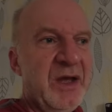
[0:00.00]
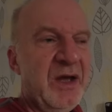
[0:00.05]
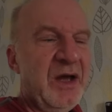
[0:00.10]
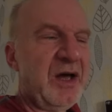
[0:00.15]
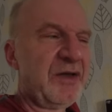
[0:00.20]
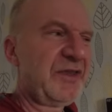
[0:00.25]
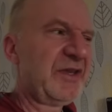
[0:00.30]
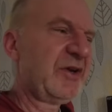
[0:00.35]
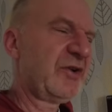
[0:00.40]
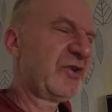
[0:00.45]

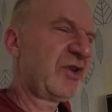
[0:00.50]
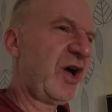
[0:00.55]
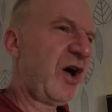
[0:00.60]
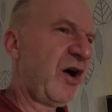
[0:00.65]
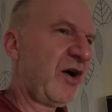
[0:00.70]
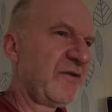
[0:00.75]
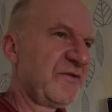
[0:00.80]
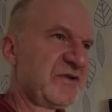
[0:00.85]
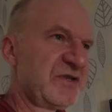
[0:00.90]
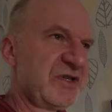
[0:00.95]
I think on the
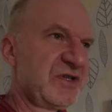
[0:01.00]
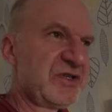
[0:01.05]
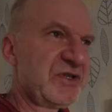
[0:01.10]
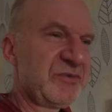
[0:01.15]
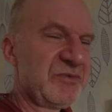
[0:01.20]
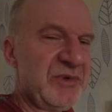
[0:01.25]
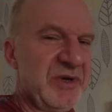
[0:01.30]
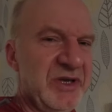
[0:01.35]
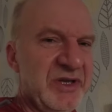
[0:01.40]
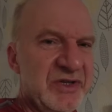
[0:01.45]
Hive
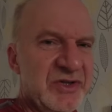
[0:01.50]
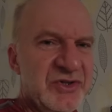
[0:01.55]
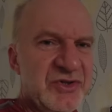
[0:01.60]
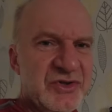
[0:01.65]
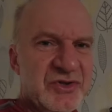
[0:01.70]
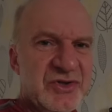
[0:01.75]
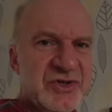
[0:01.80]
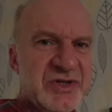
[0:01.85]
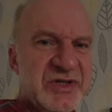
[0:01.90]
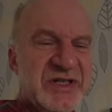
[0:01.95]
system it
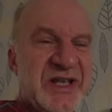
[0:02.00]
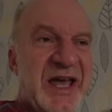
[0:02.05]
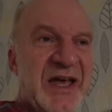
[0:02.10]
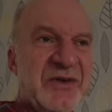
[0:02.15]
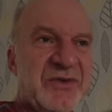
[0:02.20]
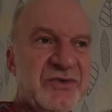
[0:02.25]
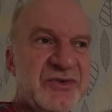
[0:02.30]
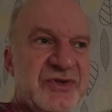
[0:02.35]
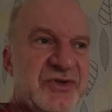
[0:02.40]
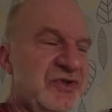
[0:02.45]
just
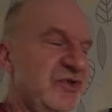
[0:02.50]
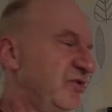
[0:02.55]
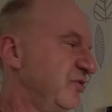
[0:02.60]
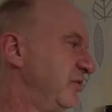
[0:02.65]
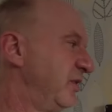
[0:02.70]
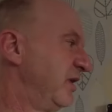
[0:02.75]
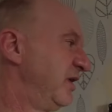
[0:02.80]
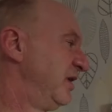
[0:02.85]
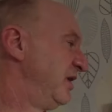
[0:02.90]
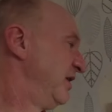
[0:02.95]
tells
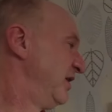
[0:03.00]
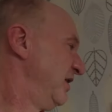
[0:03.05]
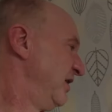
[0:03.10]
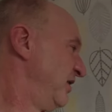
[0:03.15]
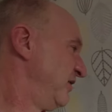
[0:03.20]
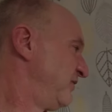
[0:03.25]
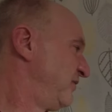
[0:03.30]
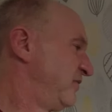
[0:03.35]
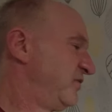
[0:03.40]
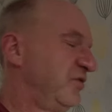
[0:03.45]
you
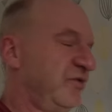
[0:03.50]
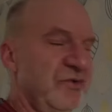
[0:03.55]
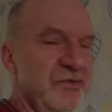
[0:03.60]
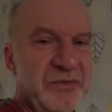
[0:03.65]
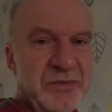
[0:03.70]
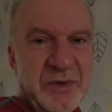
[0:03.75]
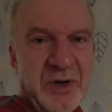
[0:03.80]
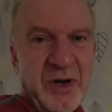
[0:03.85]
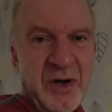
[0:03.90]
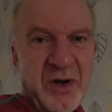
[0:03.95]
if
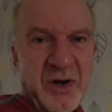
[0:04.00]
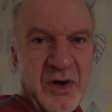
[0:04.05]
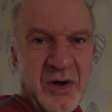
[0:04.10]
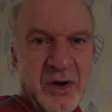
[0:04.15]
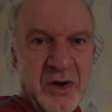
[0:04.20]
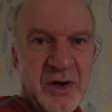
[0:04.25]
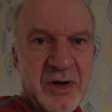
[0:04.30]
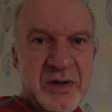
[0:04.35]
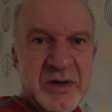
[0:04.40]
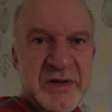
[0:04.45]
you
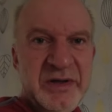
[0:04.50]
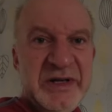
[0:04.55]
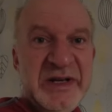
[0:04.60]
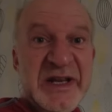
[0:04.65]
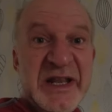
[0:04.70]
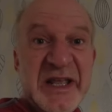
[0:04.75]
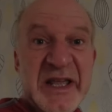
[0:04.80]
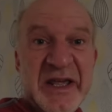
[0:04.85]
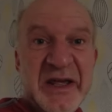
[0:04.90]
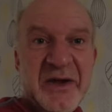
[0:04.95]
are
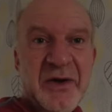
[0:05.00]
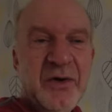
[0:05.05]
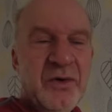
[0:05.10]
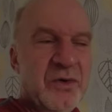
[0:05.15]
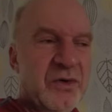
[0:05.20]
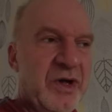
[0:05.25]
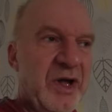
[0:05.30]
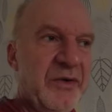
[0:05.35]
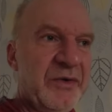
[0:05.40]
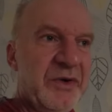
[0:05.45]
near
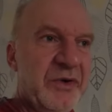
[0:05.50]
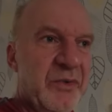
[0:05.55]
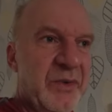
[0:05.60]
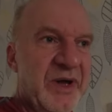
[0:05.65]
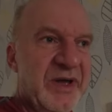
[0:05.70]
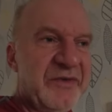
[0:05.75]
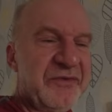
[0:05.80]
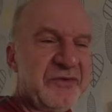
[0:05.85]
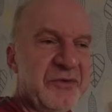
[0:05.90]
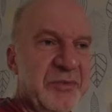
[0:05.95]
or going
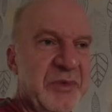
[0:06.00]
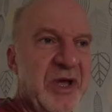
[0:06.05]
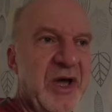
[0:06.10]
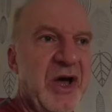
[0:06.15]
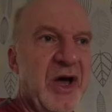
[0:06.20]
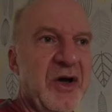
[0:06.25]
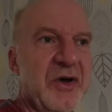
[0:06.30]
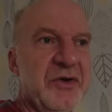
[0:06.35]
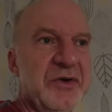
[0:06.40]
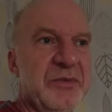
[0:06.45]
away from your
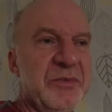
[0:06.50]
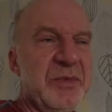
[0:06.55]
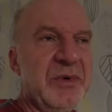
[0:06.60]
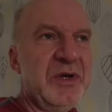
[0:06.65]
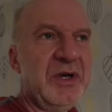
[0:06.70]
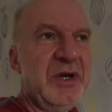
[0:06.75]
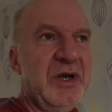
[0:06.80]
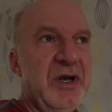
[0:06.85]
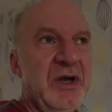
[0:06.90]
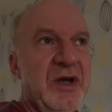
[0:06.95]
home
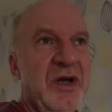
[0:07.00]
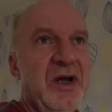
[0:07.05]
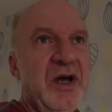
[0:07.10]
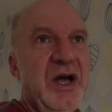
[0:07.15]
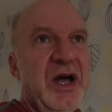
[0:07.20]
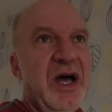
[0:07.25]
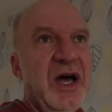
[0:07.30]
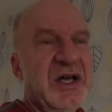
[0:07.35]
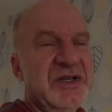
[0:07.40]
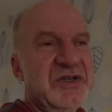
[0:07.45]

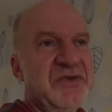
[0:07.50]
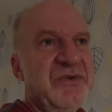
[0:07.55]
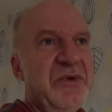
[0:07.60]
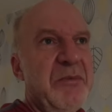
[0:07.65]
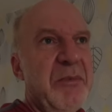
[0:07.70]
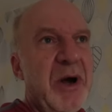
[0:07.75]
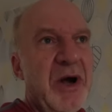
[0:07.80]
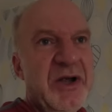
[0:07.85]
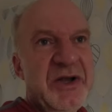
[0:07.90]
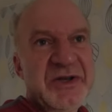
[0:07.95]
as a
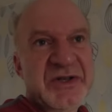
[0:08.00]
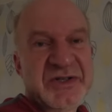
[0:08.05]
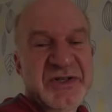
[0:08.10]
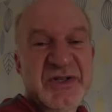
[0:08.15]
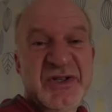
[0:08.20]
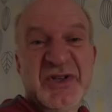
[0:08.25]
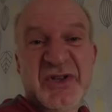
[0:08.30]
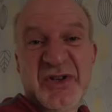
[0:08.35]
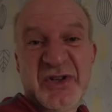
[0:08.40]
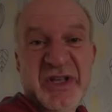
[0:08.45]
reminder to
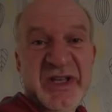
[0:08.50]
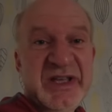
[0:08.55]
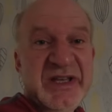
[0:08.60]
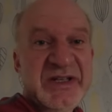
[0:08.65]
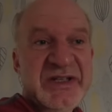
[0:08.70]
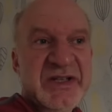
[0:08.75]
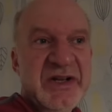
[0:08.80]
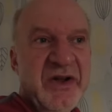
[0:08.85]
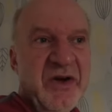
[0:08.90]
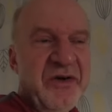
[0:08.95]
turn your
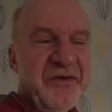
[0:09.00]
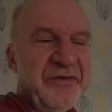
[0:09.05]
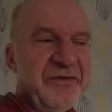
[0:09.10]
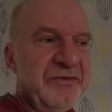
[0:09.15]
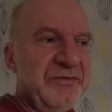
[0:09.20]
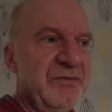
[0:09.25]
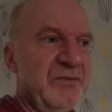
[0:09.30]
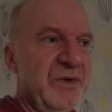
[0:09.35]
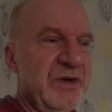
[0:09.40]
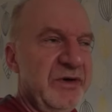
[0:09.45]
heating off
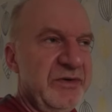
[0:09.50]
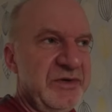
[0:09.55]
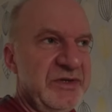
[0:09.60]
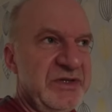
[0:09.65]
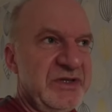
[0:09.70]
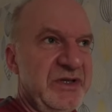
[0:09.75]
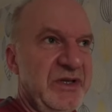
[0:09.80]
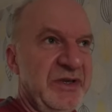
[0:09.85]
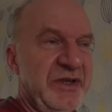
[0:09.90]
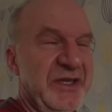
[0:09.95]

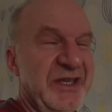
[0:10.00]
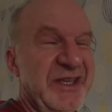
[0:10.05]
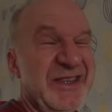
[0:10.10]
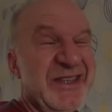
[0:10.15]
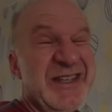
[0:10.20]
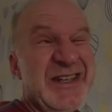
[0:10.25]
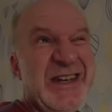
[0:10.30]
Whereas I think the